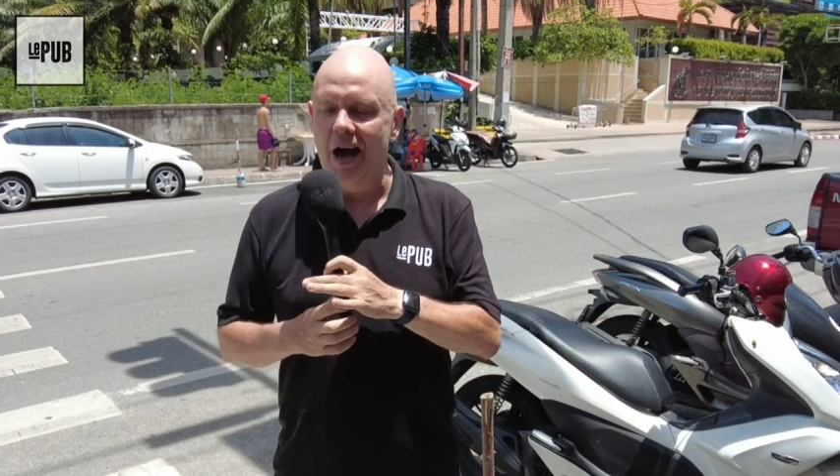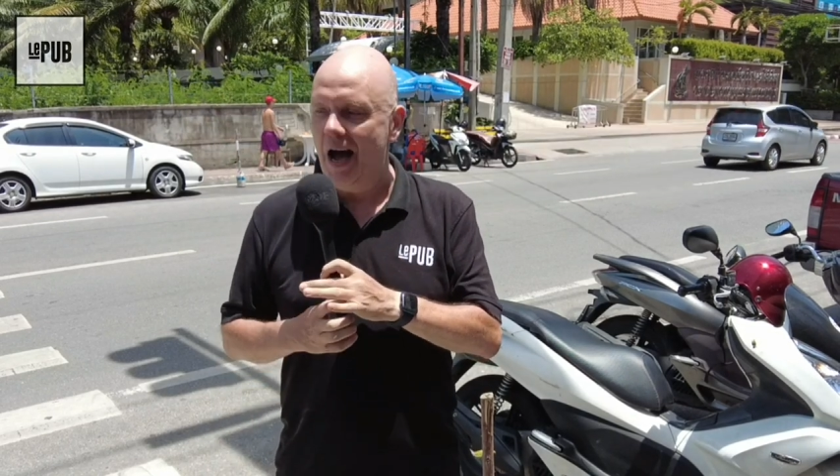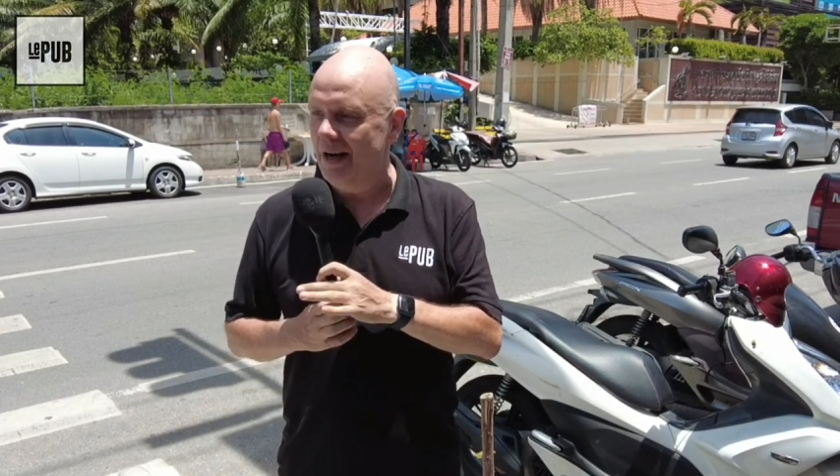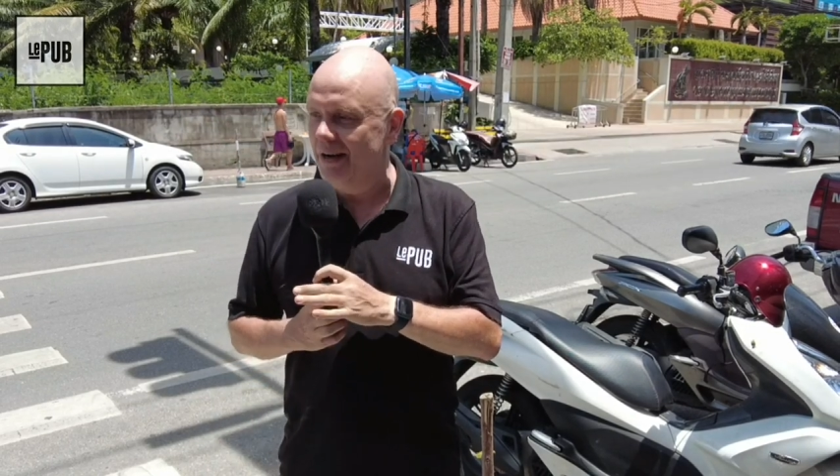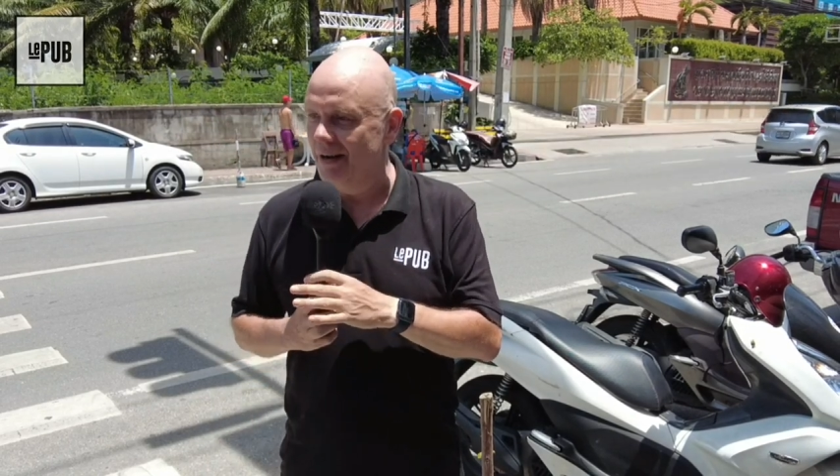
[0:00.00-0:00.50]

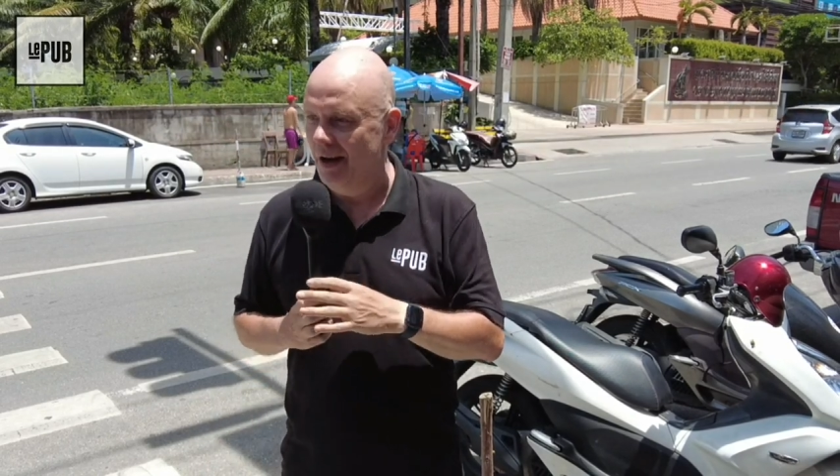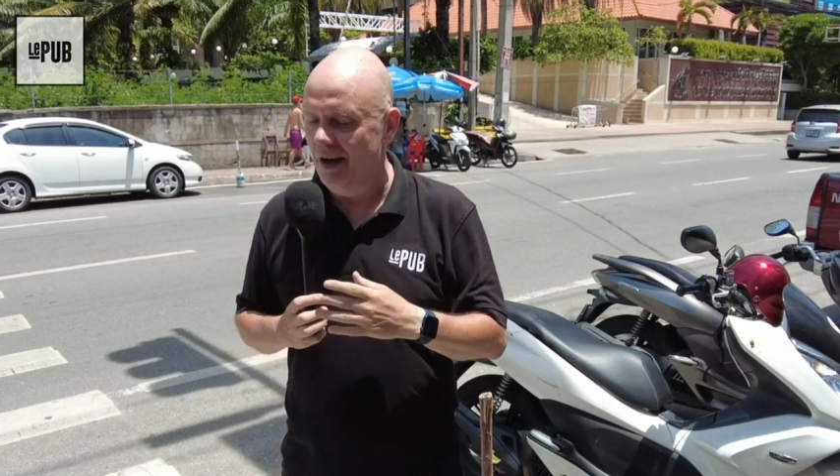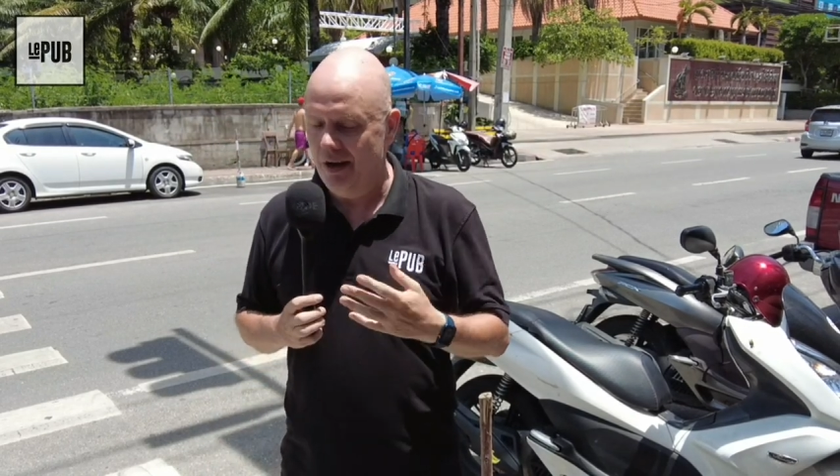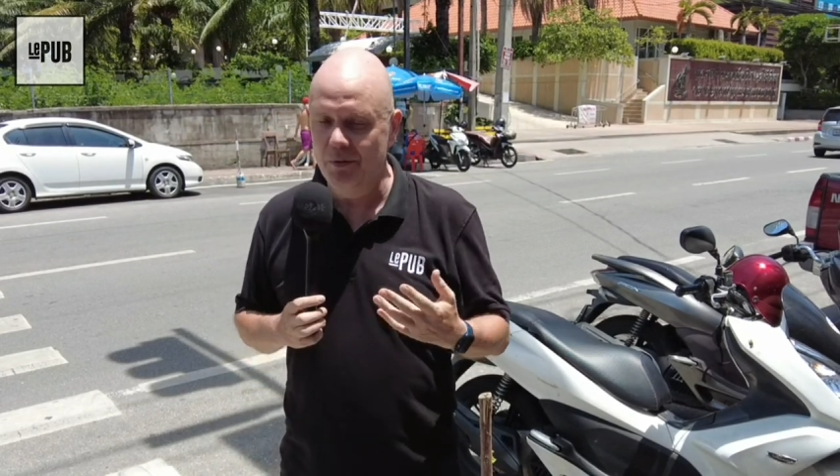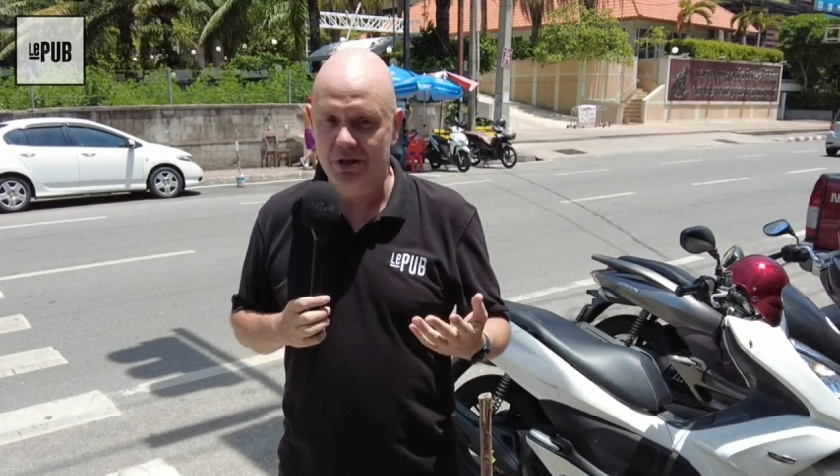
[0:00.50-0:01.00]
and
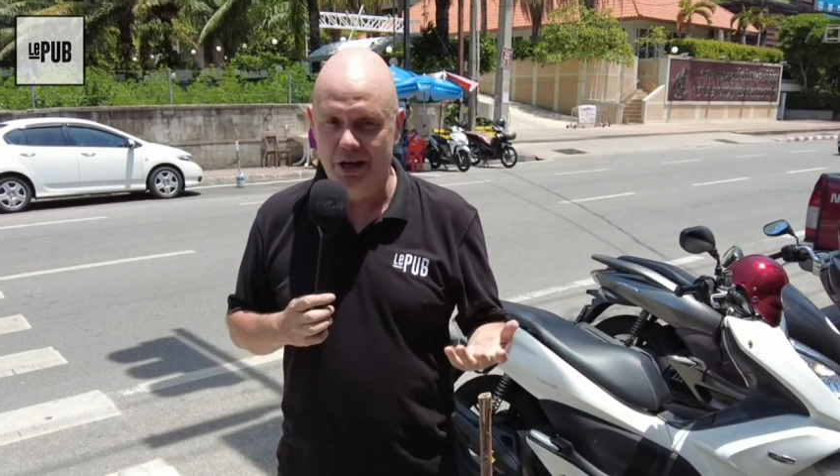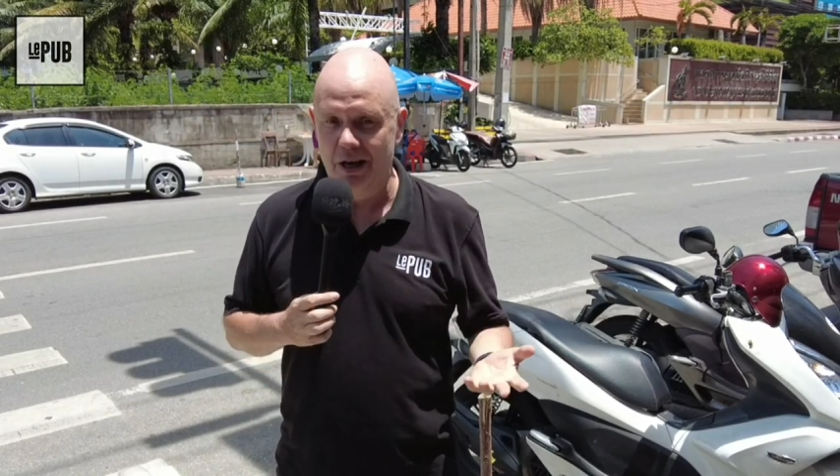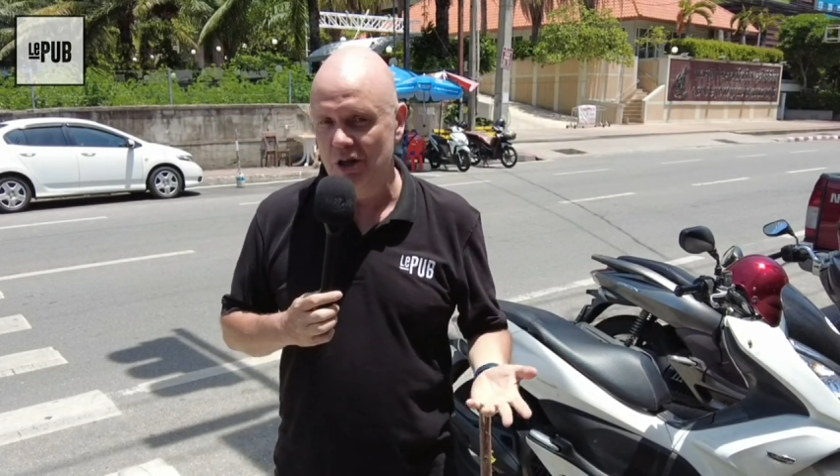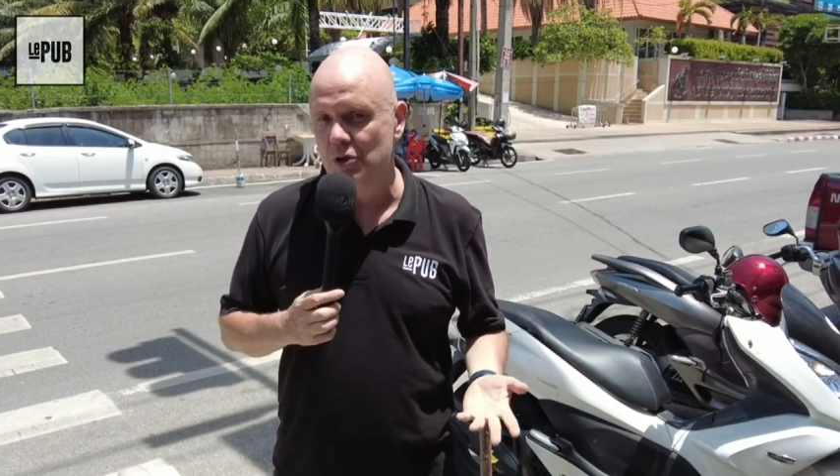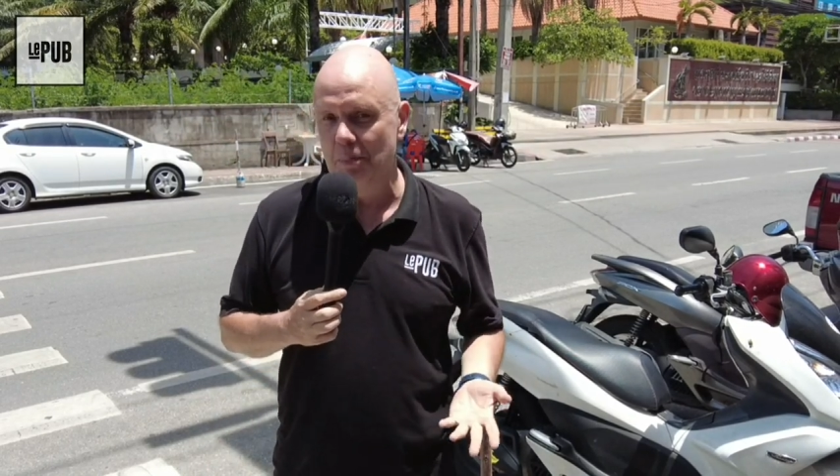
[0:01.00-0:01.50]
he was
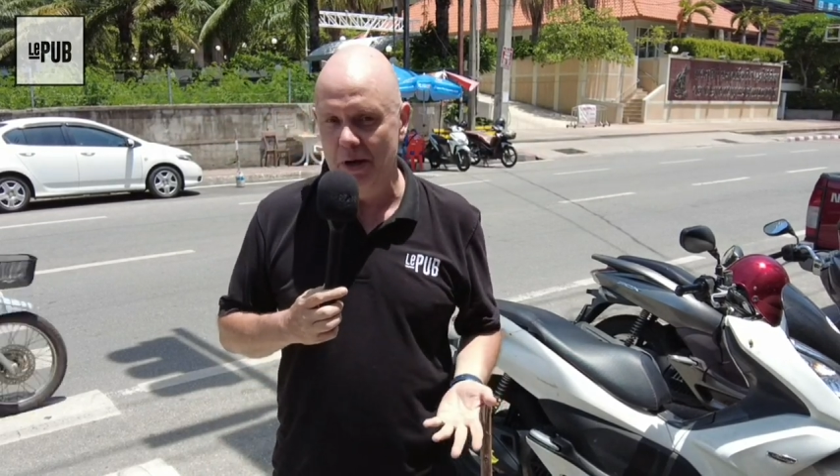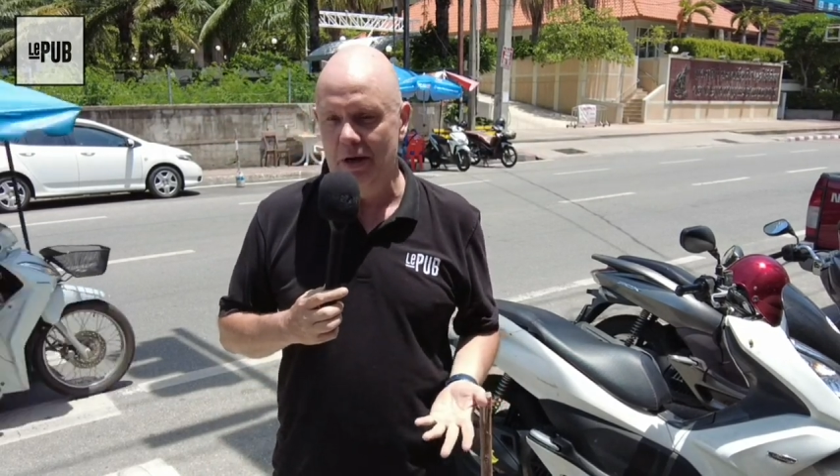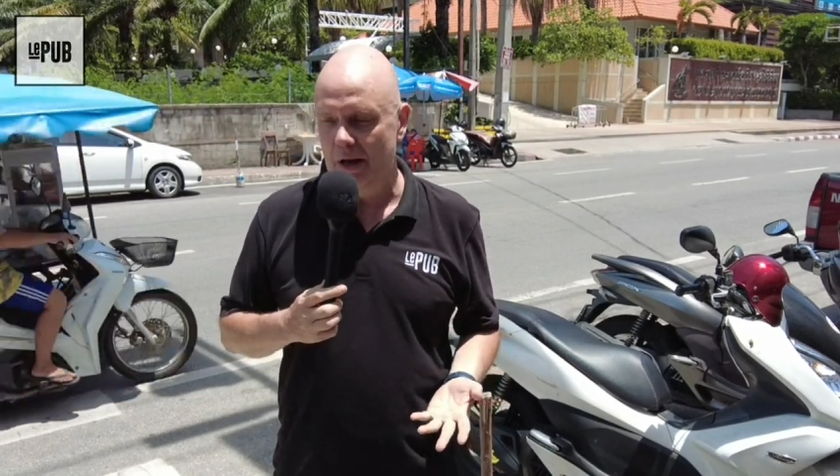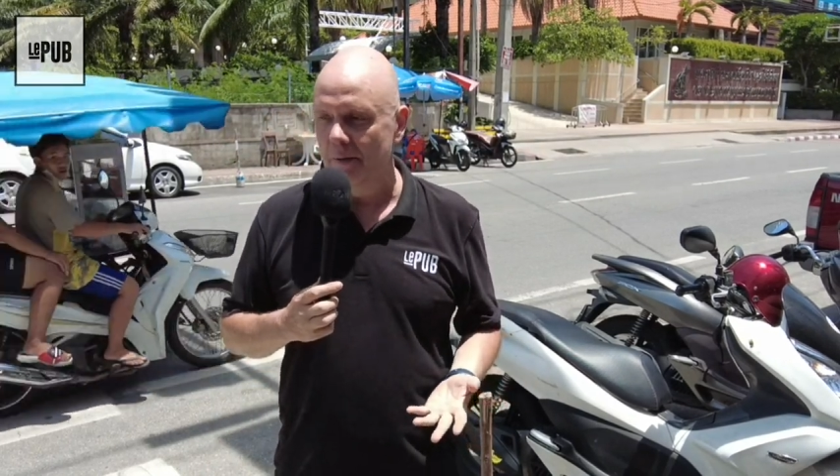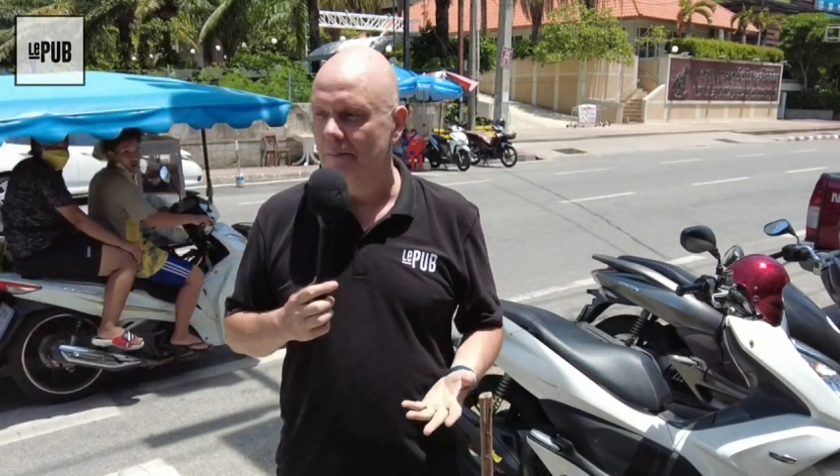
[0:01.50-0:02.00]
clearly
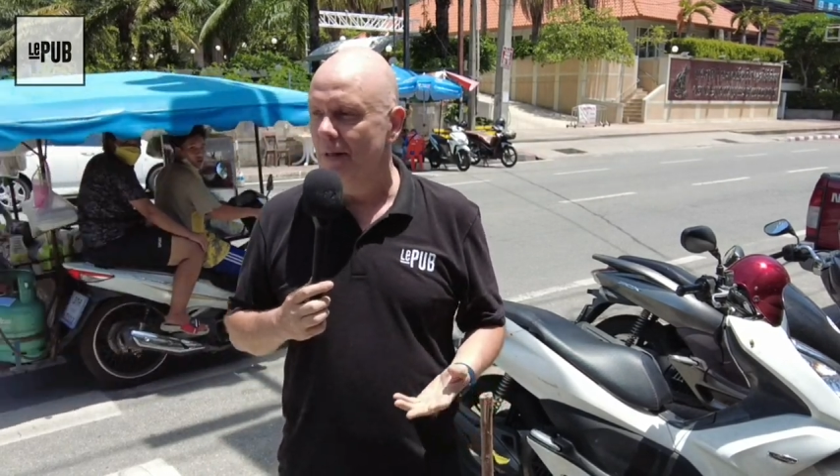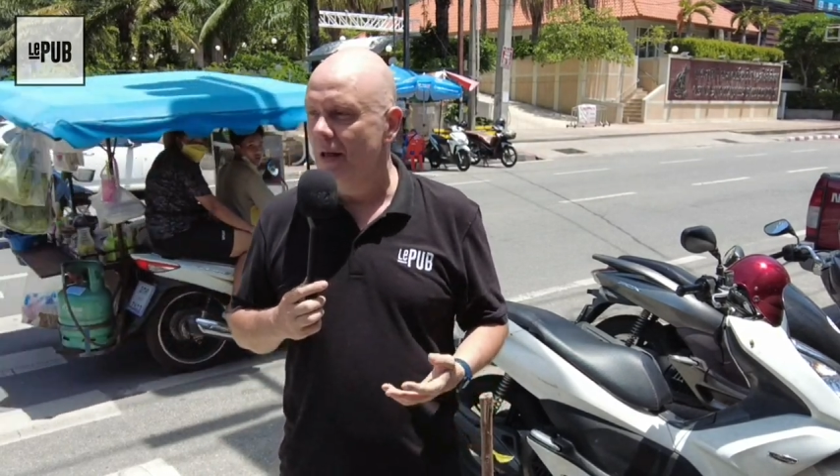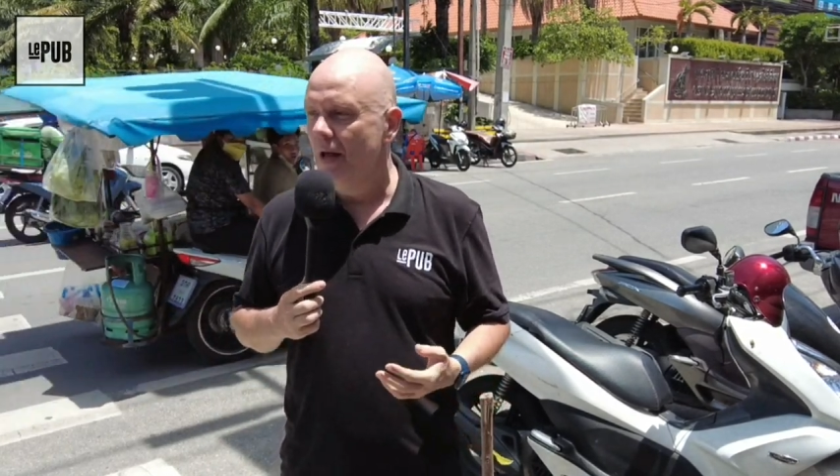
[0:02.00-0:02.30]
speeding.